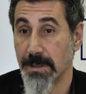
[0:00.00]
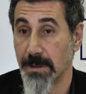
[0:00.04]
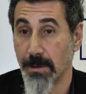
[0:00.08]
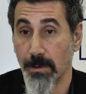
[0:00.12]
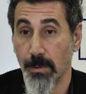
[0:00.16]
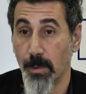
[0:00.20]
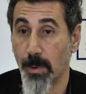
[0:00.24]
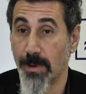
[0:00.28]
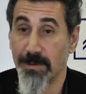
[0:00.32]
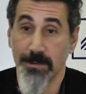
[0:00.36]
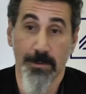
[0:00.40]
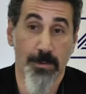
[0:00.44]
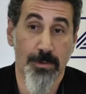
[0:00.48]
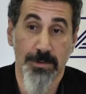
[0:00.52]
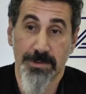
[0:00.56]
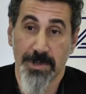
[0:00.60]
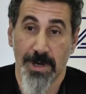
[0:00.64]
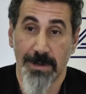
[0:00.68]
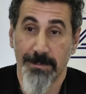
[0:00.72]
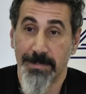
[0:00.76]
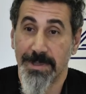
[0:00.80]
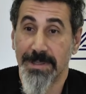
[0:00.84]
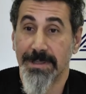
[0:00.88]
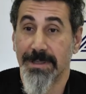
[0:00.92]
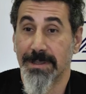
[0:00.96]
who's
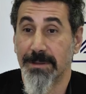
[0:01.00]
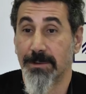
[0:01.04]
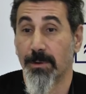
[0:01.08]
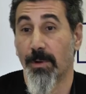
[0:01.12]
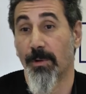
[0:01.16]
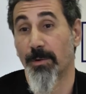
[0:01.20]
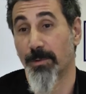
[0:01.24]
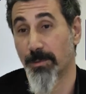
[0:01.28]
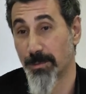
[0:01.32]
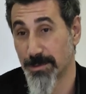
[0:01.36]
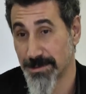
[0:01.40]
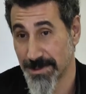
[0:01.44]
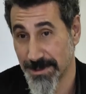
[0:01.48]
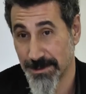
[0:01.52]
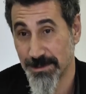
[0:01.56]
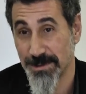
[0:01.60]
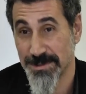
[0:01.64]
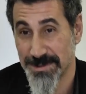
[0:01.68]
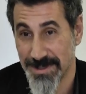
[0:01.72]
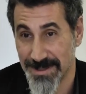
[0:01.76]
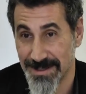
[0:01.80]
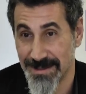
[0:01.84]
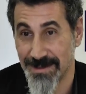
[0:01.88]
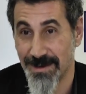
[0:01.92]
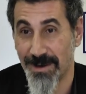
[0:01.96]
Armenian or who's
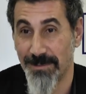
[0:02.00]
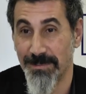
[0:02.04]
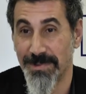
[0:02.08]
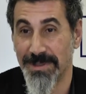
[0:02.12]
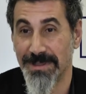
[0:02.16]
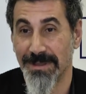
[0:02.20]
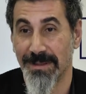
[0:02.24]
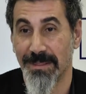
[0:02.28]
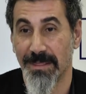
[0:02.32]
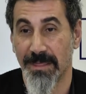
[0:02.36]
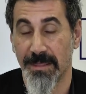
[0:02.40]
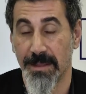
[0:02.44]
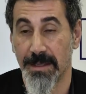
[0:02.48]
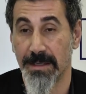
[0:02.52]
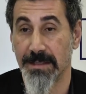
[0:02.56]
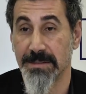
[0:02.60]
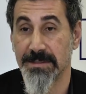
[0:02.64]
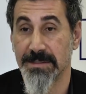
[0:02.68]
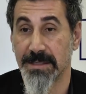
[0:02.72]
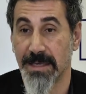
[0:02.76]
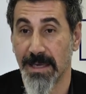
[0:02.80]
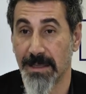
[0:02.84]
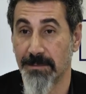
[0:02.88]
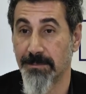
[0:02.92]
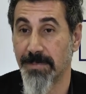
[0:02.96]
interested in Armenian
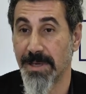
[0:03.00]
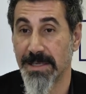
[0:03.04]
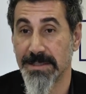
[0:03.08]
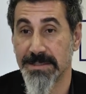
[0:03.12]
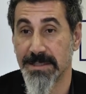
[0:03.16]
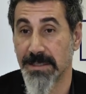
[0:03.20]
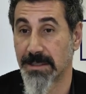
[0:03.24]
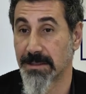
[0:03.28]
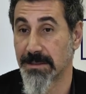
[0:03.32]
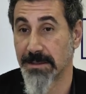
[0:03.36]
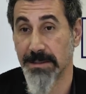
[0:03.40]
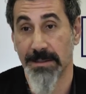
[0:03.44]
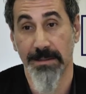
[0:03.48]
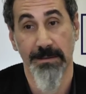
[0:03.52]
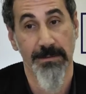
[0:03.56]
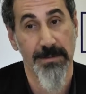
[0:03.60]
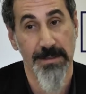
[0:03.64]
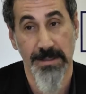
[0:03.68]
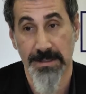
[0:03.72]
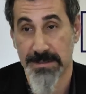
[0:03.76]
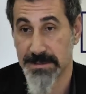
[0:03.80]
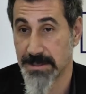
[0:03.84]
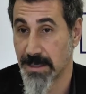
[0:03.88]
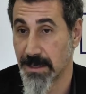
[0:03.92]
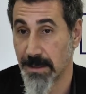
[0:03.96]
things can basically
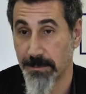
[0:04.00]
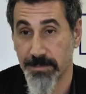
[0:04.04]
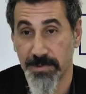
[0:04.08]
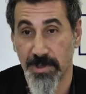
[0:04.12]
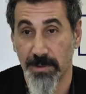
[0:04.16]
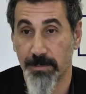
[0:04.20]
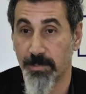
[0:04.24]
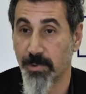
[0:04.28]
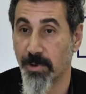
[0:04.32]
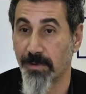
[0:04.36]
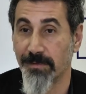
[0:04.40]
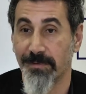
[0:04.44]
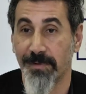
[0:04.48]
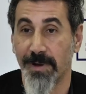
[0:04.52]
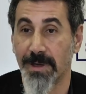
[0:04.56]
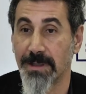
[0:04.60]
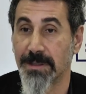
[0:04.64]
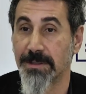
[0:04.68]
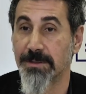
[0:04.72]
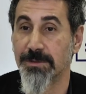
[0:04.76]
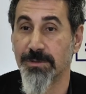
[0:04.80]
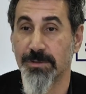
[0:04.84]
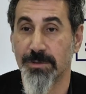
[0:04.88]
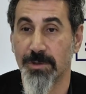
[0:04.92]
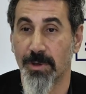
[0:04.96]
set up their profile
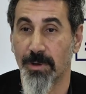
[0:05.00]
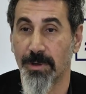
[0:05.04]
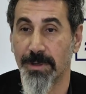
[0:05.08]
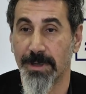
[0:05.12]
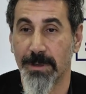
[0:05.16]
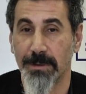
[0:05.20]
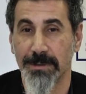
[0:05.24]
and join.